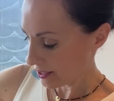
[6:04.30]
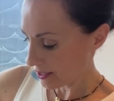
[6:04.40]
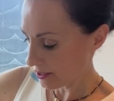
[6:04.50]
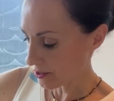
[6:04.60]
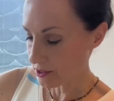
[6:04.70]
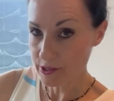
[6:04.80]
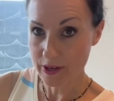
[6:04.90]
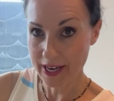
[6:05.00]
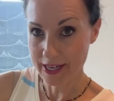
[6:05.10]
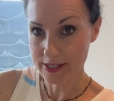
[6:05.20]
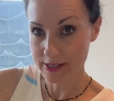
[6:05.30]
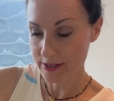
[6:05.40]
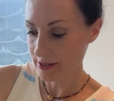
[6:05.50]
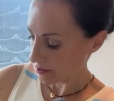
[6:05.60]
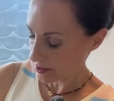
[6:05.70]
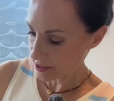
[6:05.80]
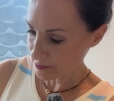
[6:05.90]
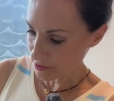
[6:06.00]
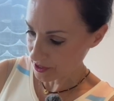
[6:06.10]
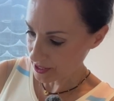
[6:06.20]
It also has a
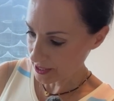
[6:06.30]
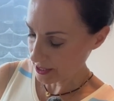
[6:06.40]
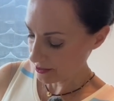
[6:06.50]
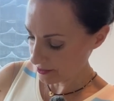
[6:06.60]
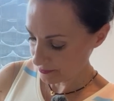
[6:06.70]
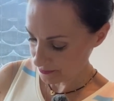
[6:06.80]
zipper here.